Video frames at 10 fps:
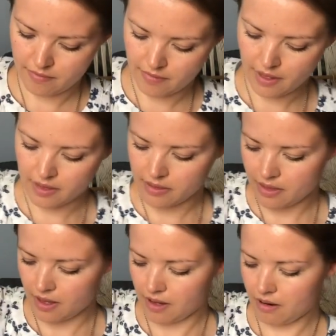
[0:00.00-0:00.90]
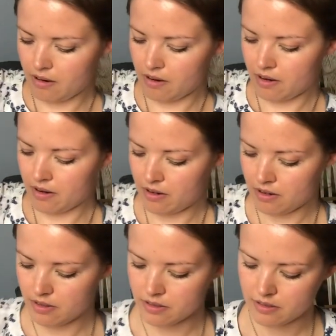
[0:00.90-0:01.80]
And they are
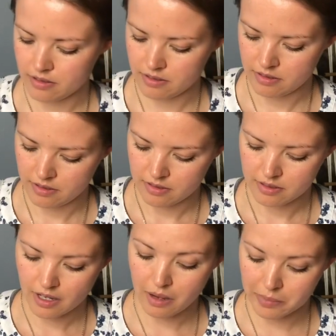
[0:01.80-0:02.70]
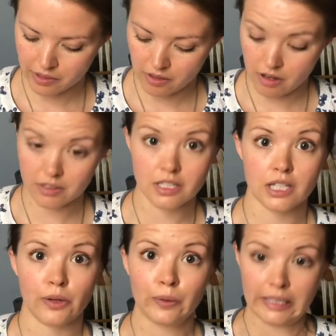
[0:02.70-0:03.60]
coming along
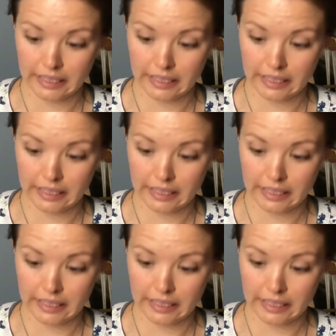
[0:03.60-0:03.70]
slow